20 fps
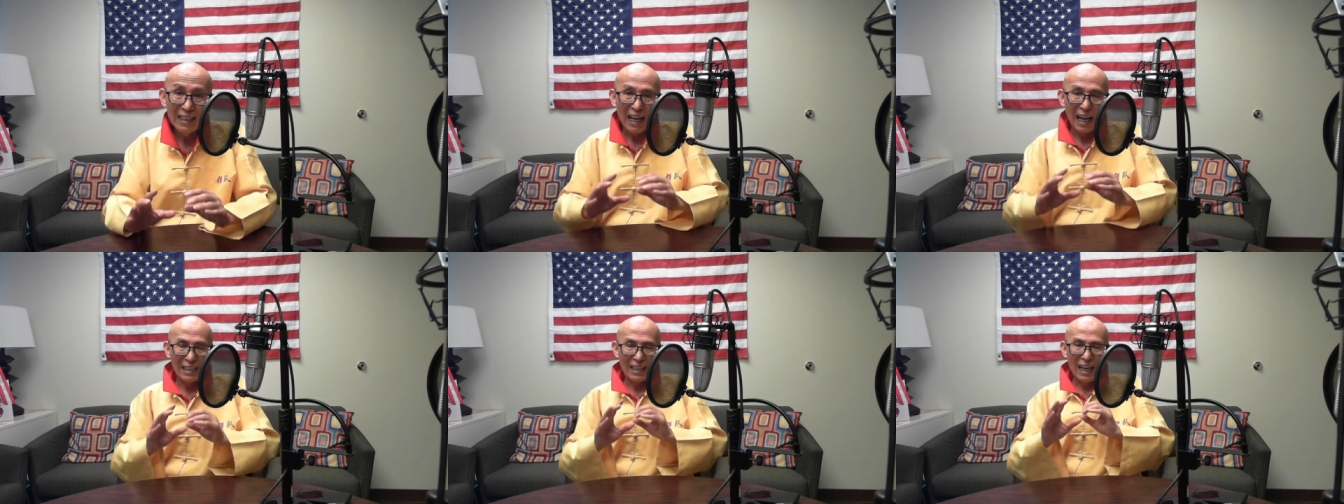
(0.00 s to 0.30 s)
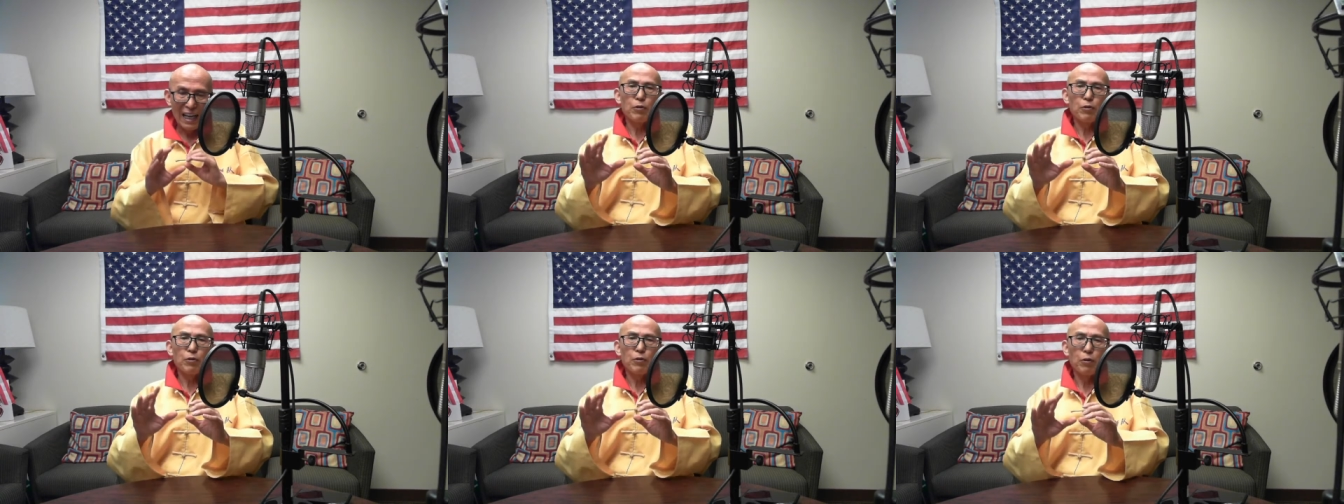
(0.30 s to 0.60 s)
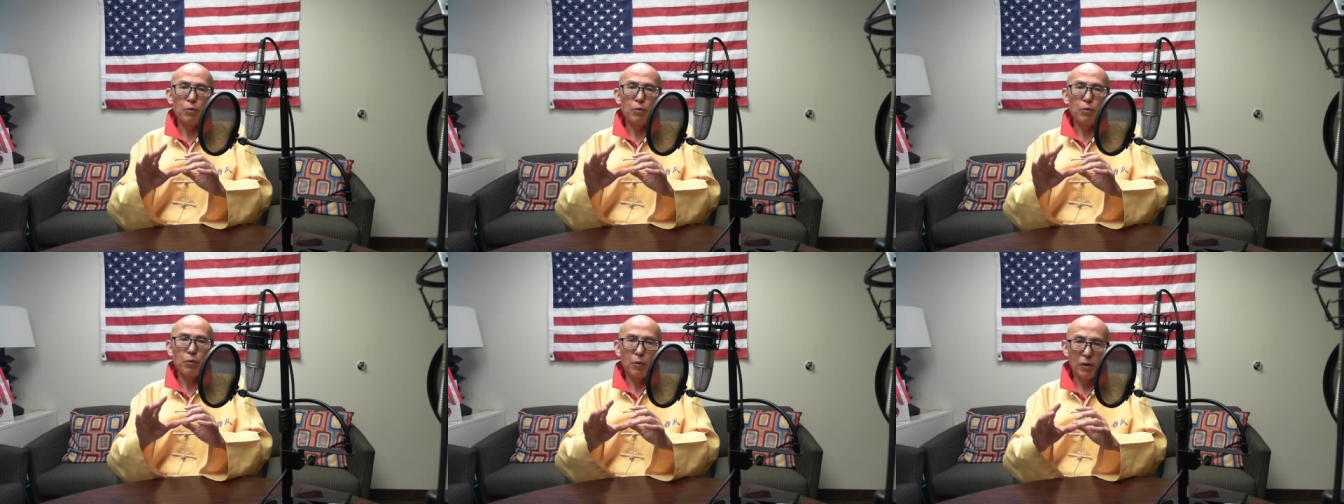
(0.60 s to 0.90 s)
adapt to
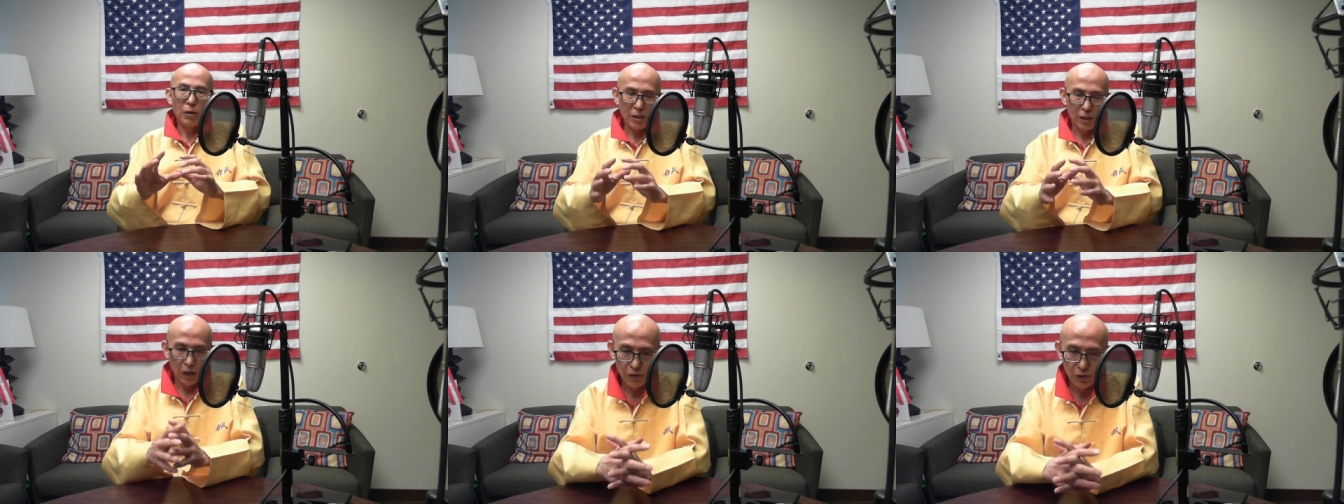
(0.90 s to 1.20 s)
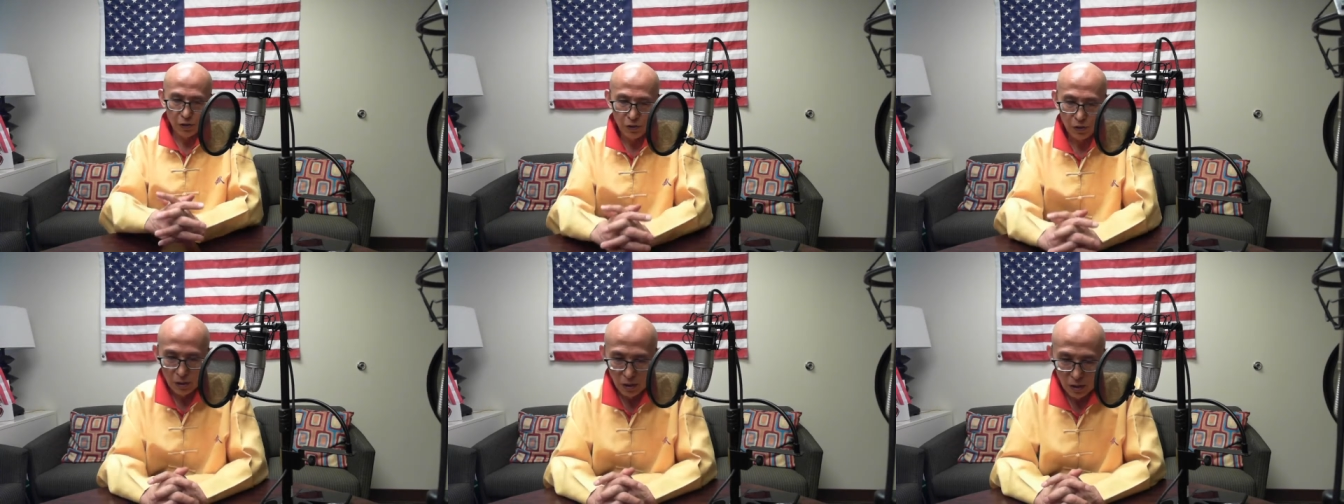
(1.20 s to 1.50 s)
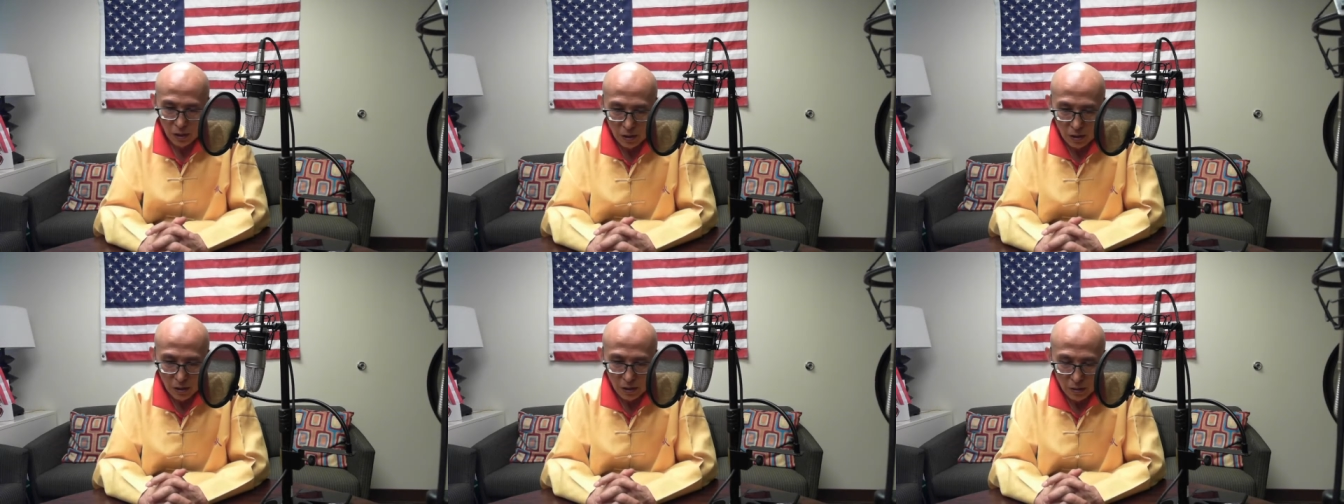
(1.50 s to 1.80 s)
ourselves,
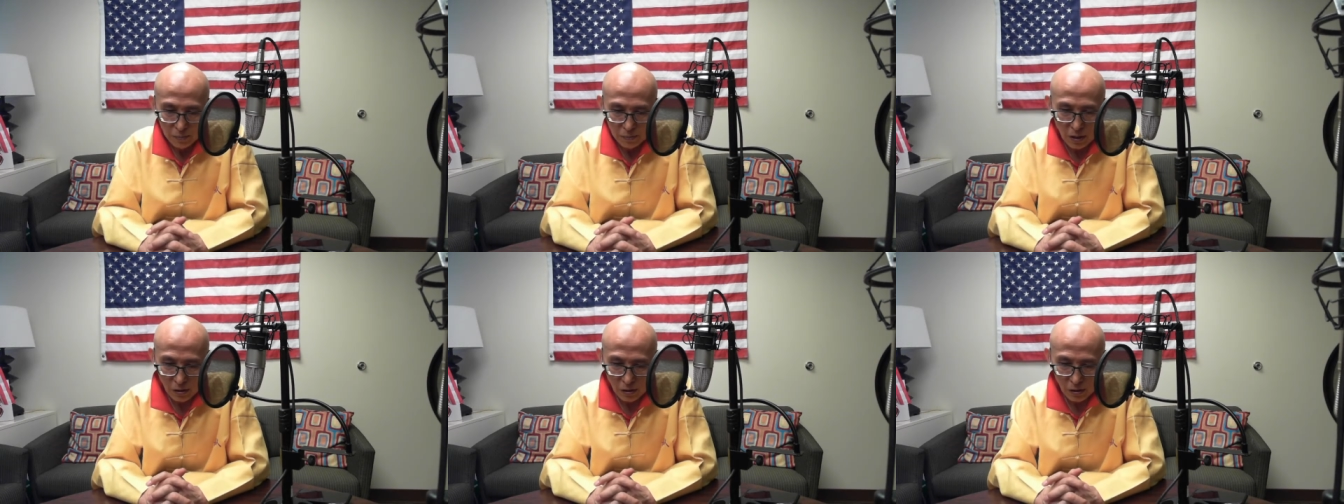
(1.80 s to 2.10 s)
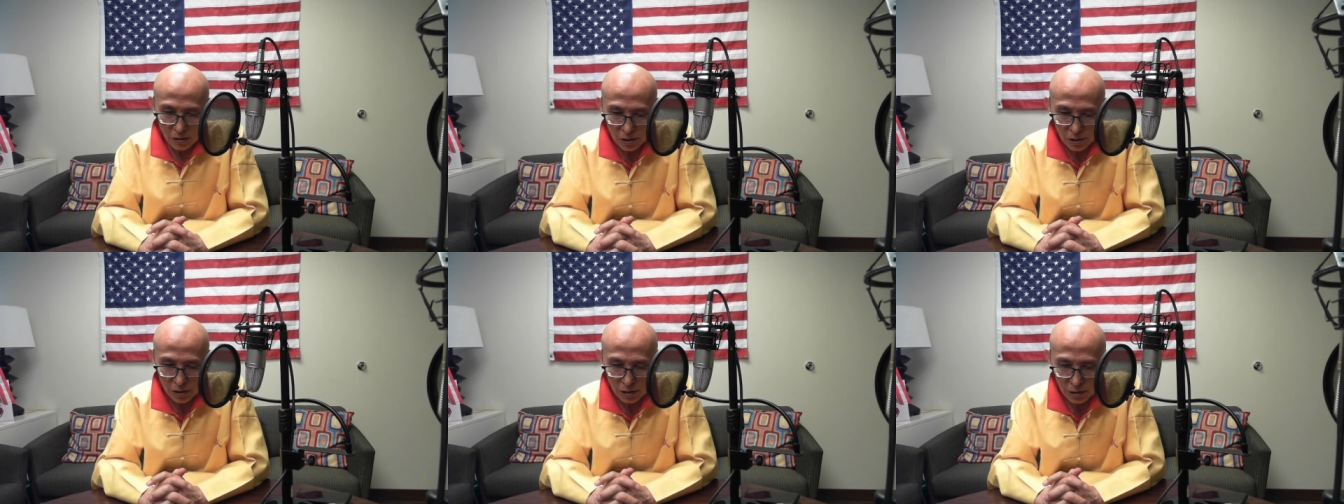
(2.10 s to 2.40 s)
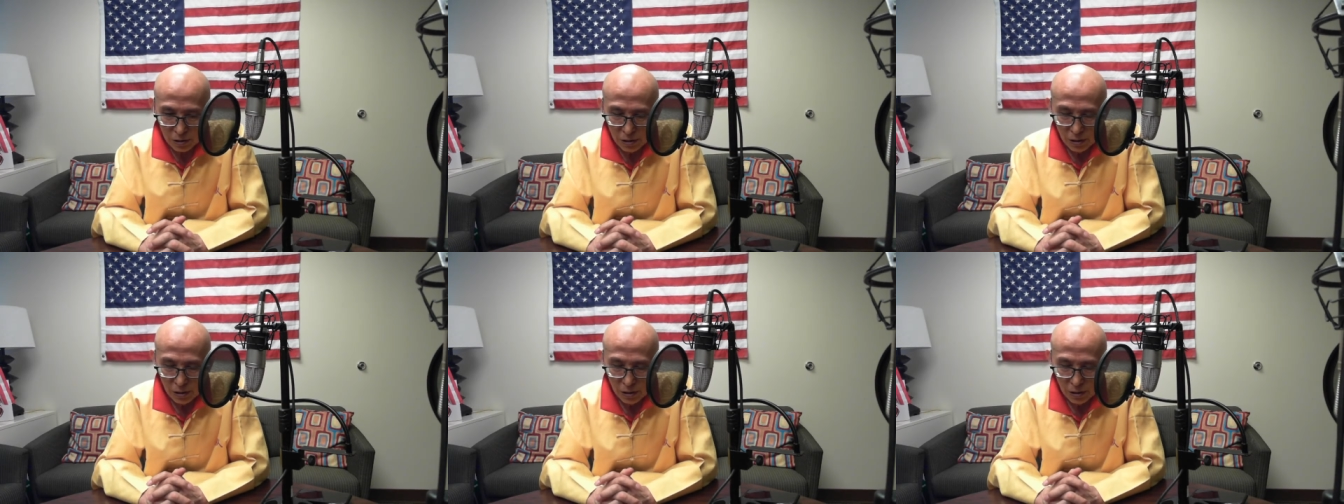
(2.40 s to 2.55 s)
because